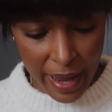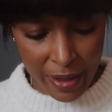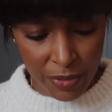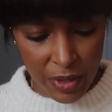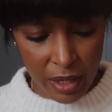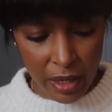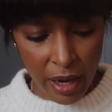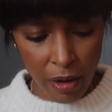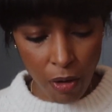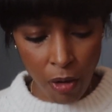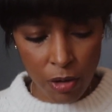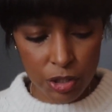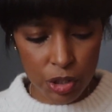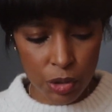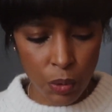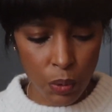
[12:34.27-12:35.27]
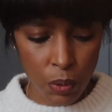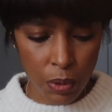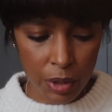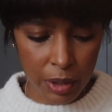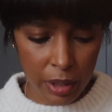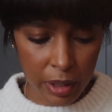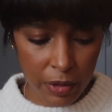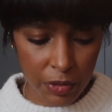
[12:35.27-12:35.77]
And then I also
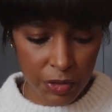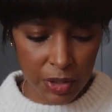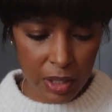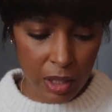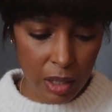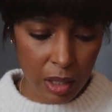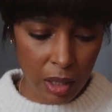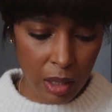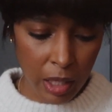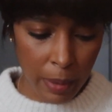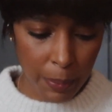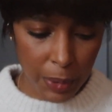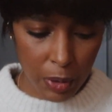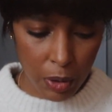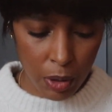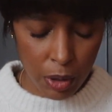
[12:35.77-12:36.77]
ordered the lip